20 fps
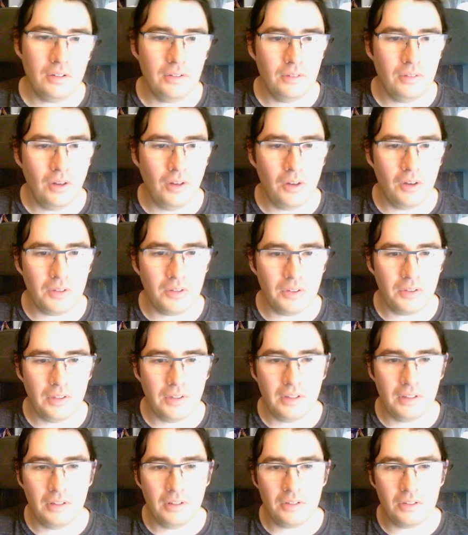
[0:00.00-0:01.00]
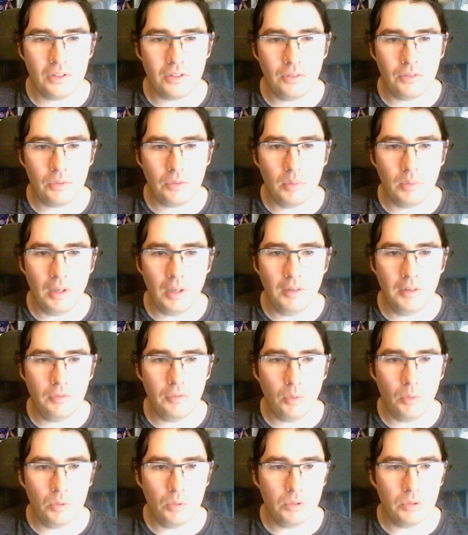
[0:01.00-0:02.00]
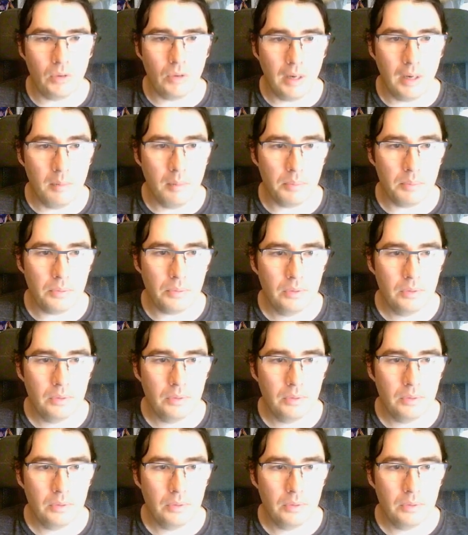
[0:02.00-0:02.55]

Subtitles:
other thing aside from a forward ramp